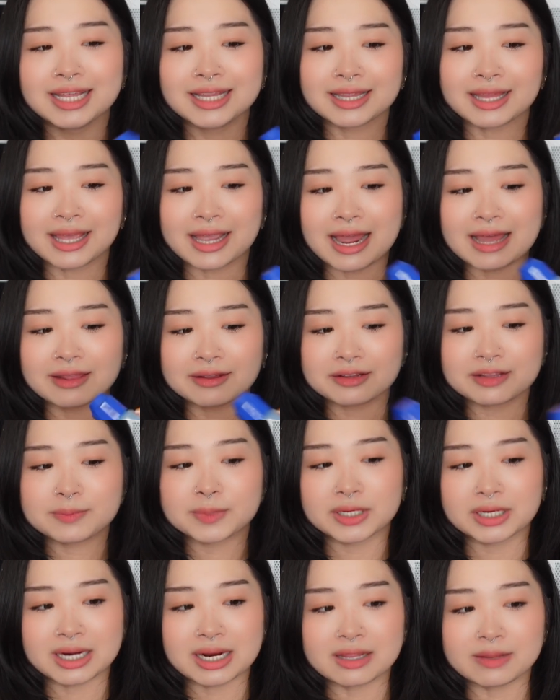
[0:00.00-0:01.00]
Like I literally
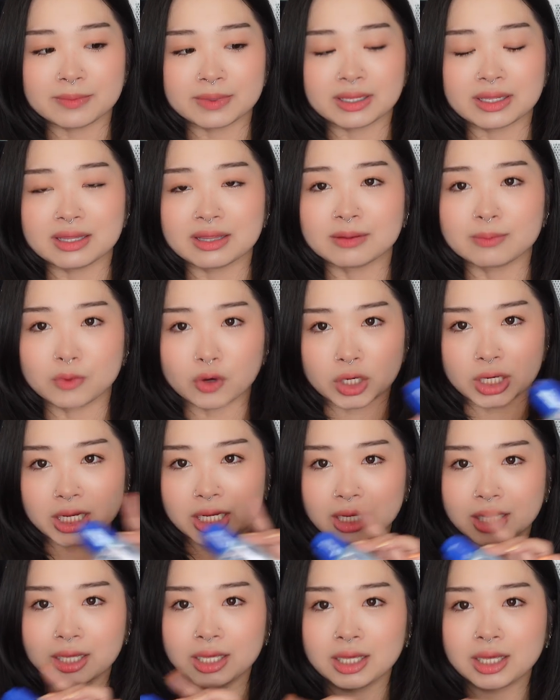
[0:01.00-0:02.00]
put it on in the
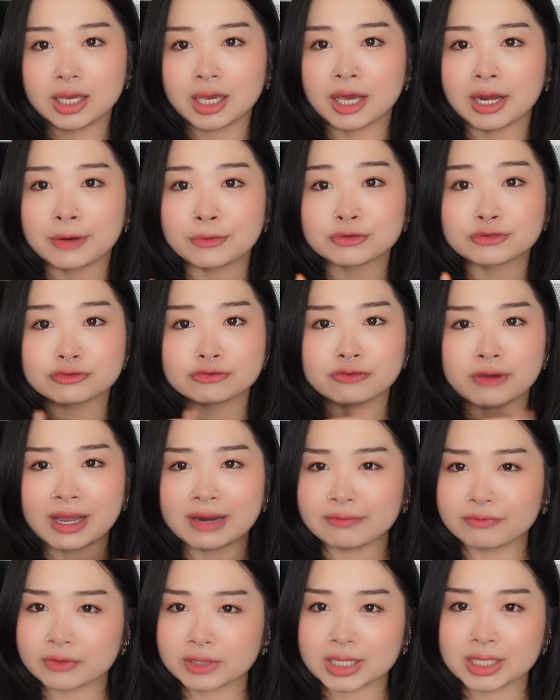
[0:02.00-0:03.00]
morning and I was
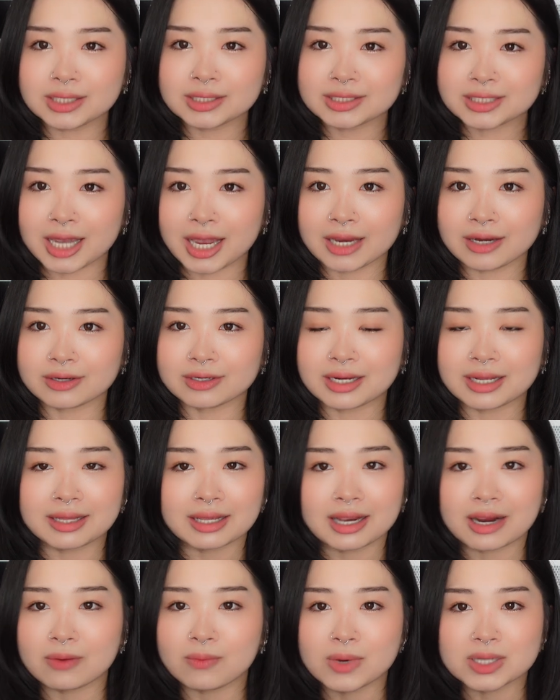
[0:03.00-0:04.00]
fine for the entire day.
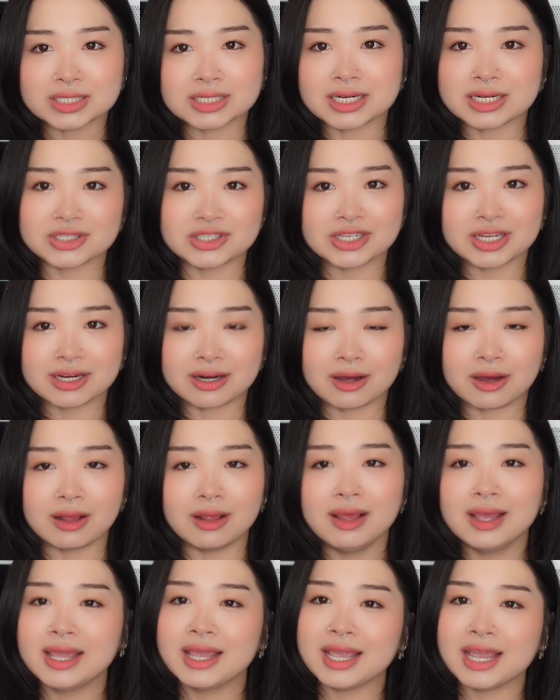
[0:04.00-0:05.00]
Like I wasn't itchy at
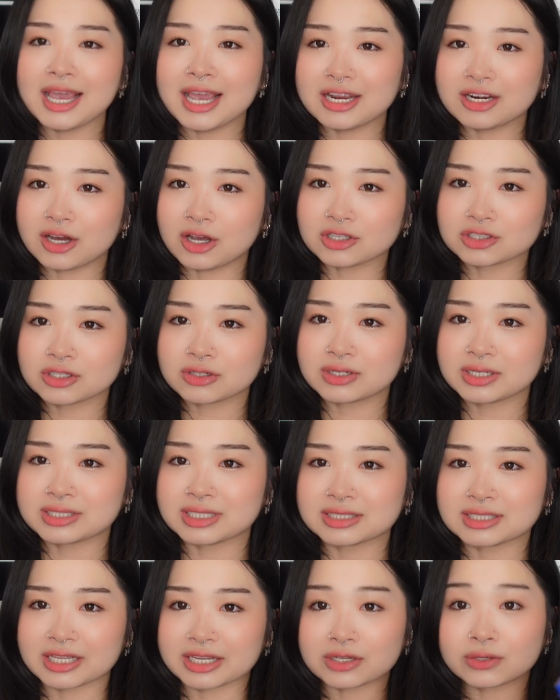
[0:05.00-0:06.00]
all. And also because
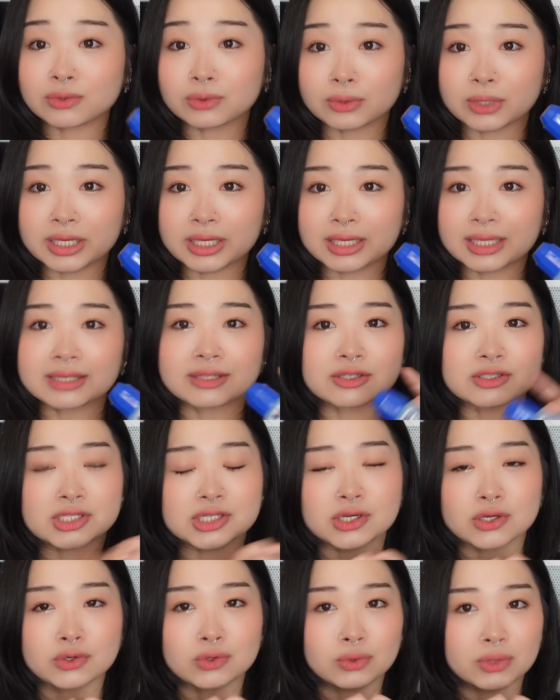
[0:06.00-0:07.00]
it's like cooling, if there's
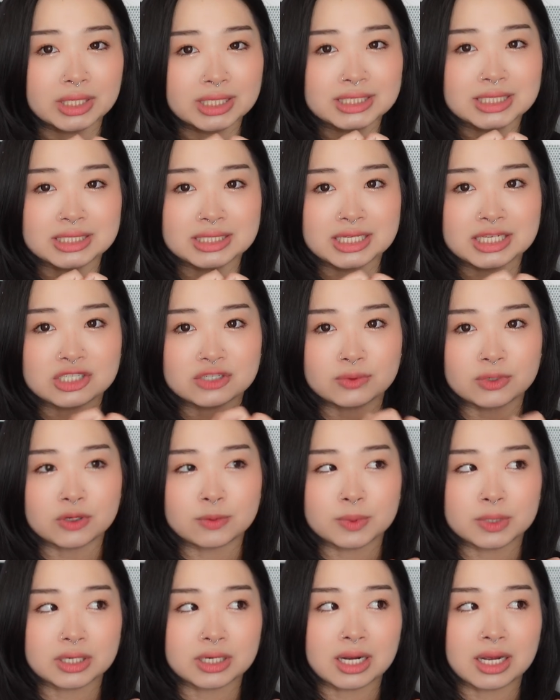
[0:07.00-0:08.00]
like a cooling sensation when you
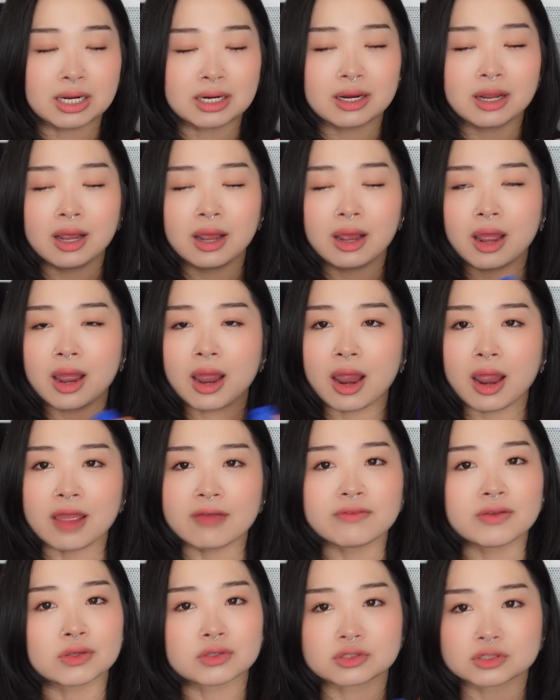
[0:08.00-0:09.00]
put it on,
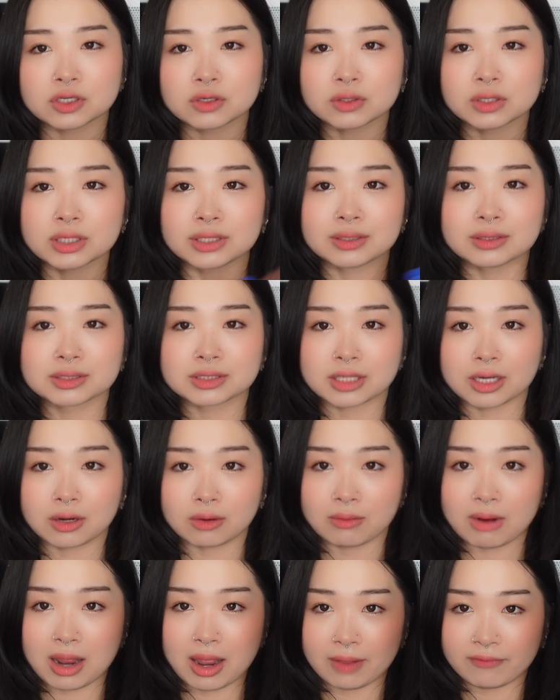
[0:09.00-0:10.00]
it feels so good. So
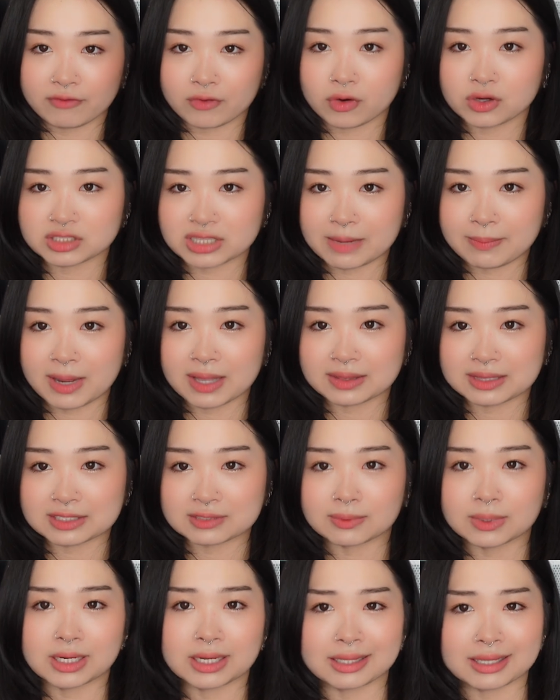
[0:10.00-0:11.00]
of course I bought
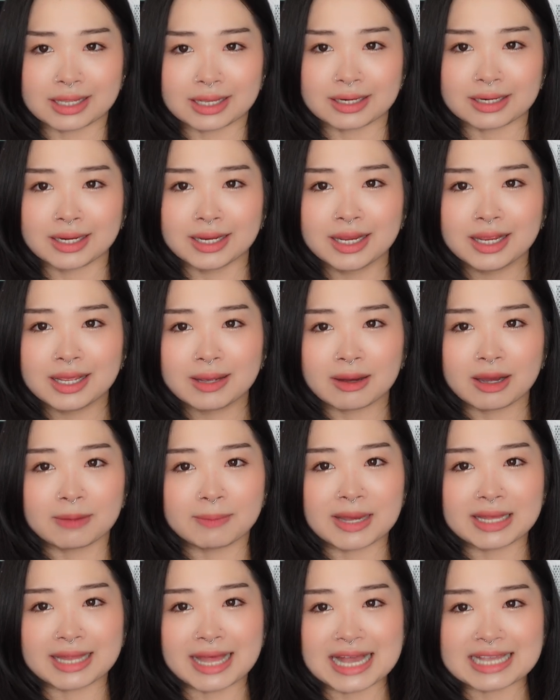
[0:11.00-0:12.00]
this one, and then on
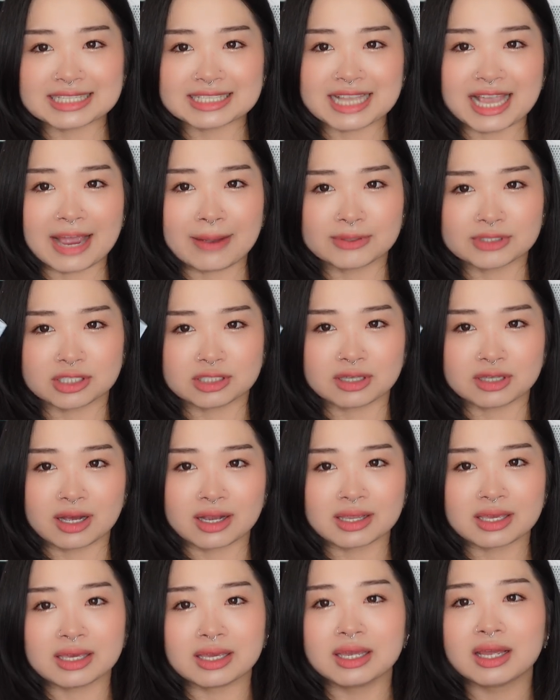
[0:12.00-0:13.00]
my last day I went to
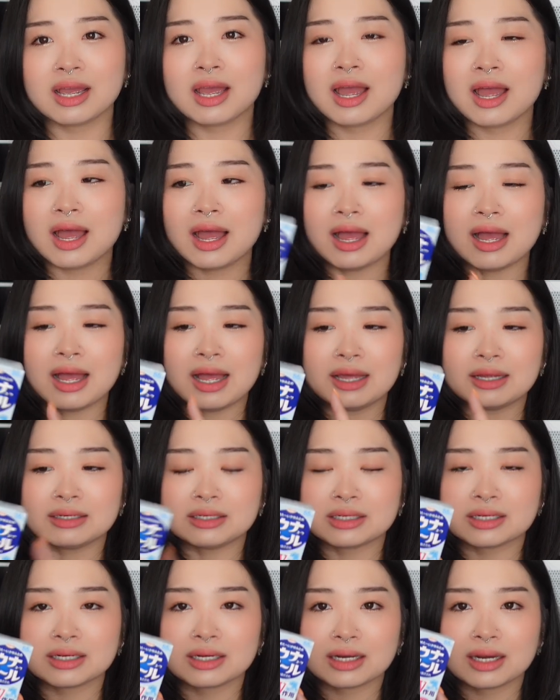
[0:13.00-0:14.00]
Donkey
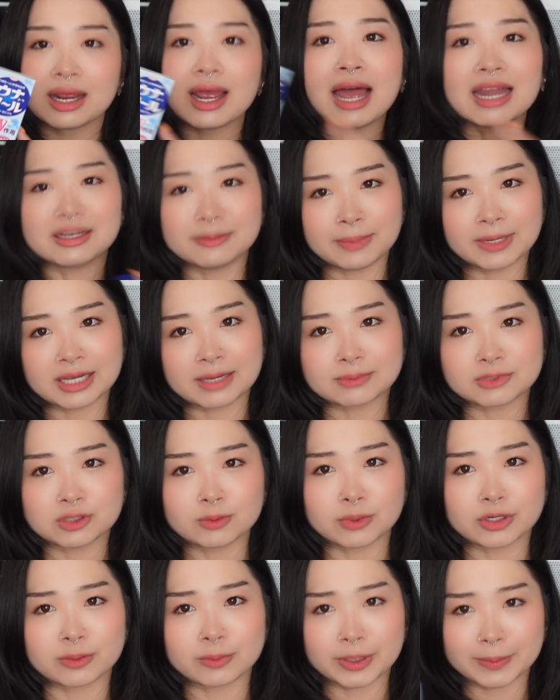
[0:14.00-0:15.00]
and had to pick up 2
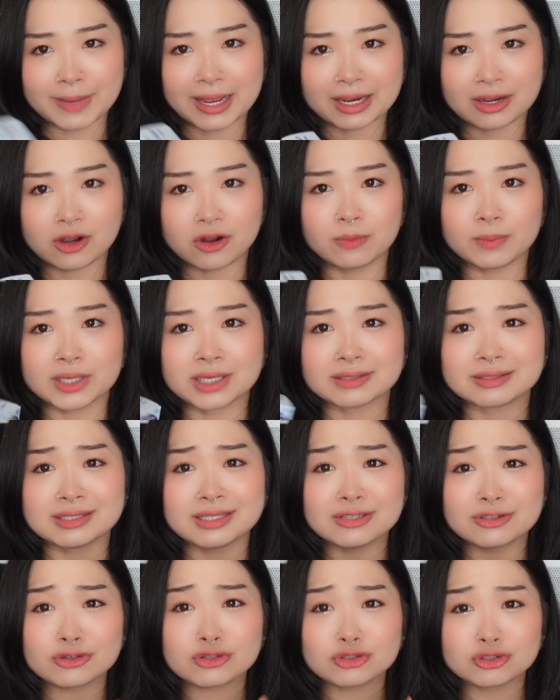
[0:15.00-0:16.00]
more to bring back home because
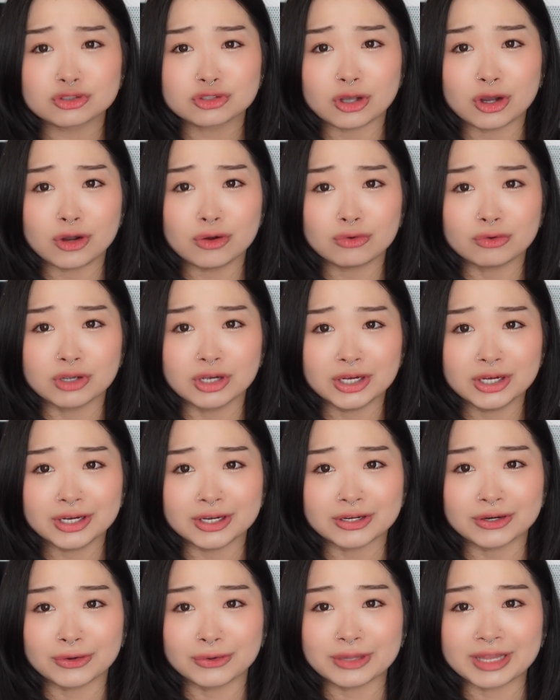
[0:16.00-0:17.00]
these are so
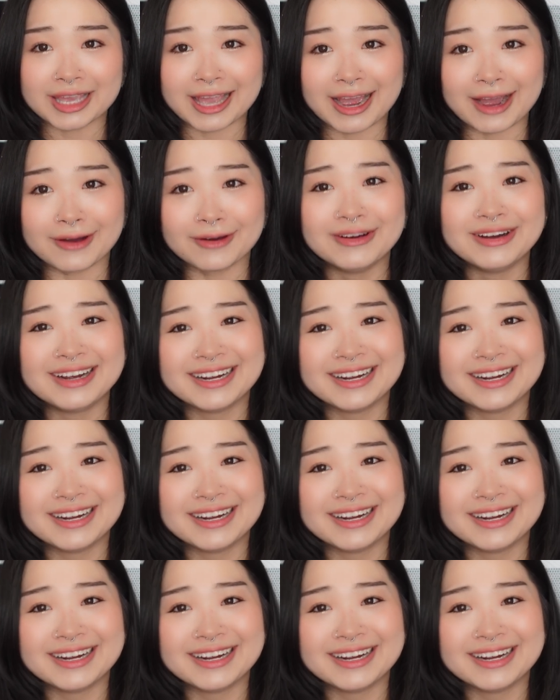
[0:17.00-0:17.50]
good, holy cow.